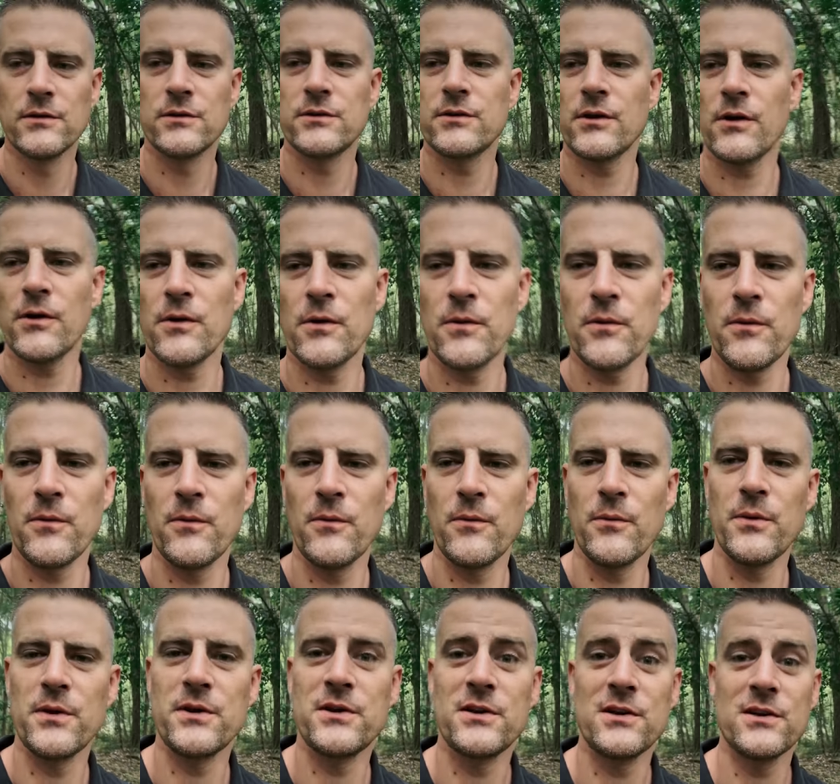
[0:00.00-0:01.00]
So
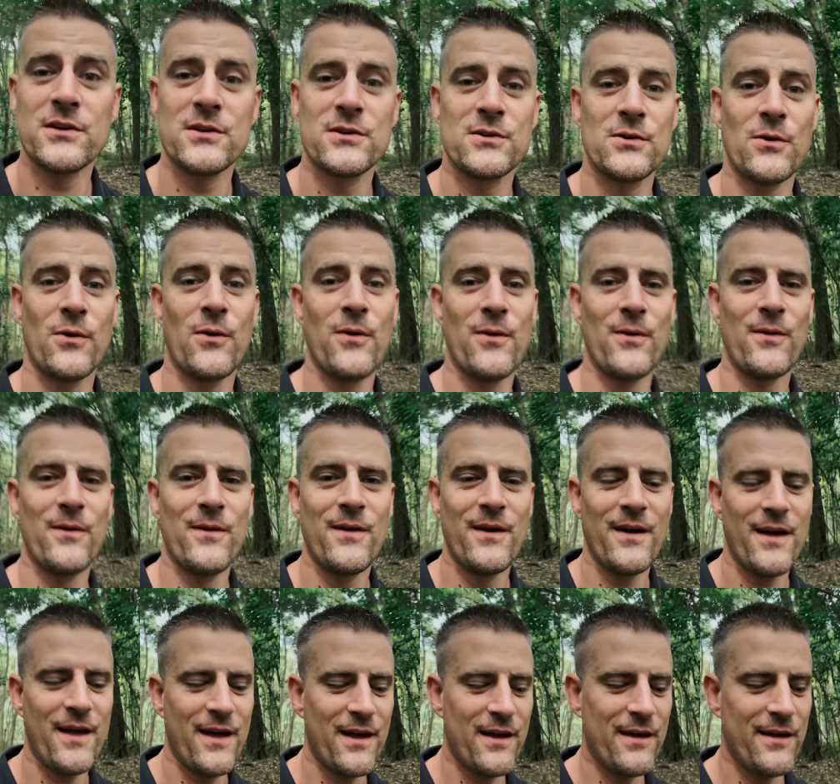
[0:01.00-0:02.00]
we just saw
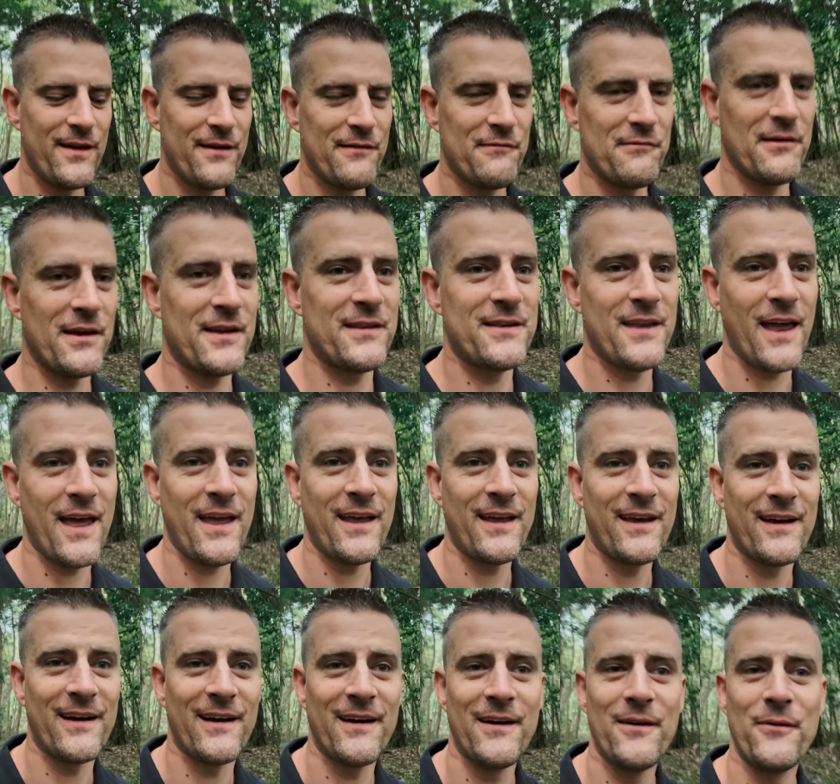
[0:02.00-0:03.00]
a red
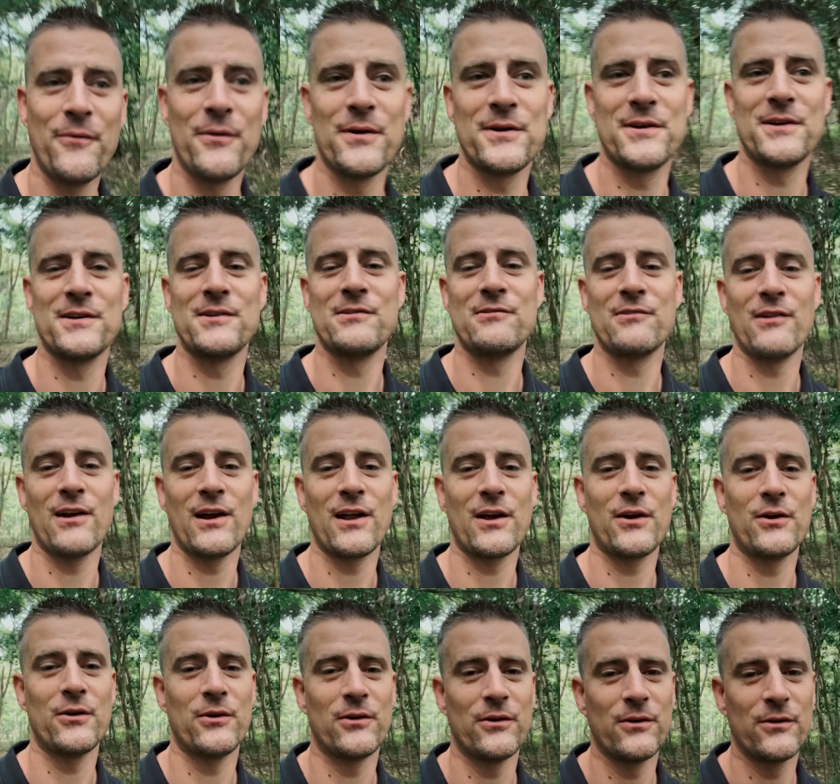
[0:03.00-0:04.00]
duiker, which is really
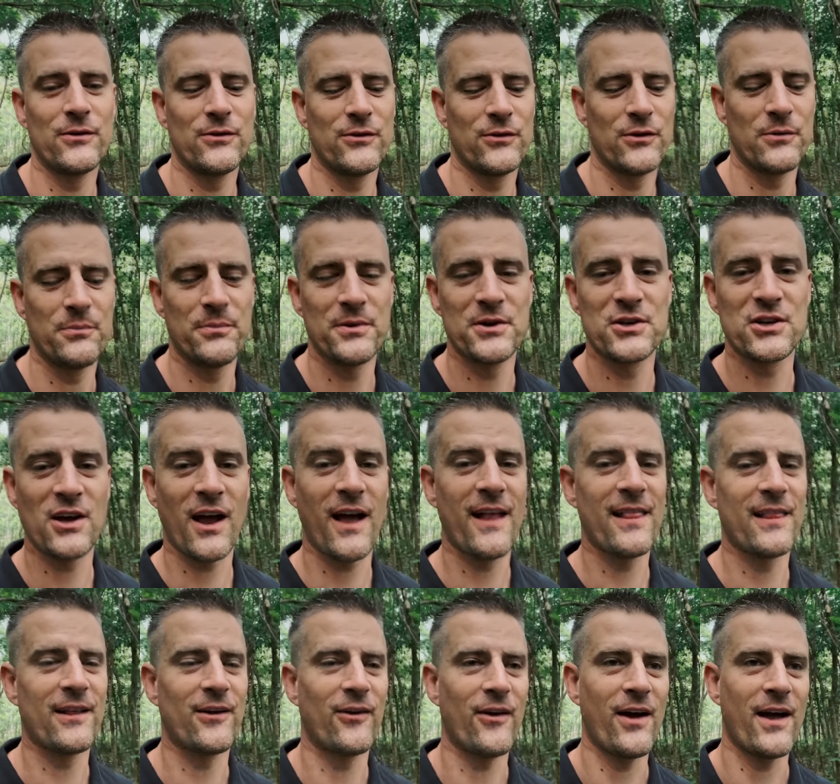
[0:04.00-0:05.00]
cool. Super shy
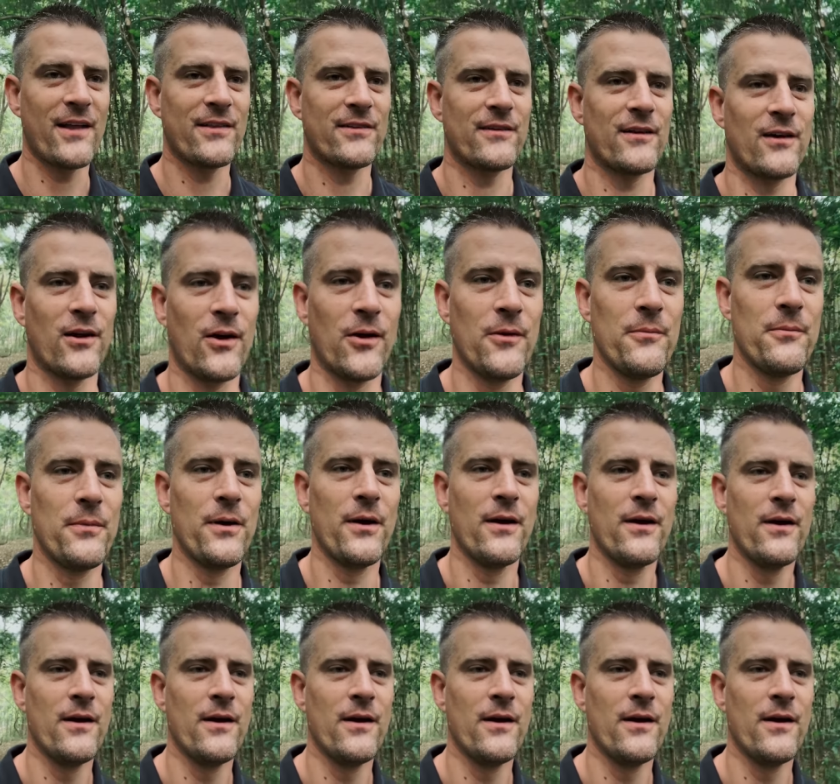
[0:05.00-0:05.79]
little antelope.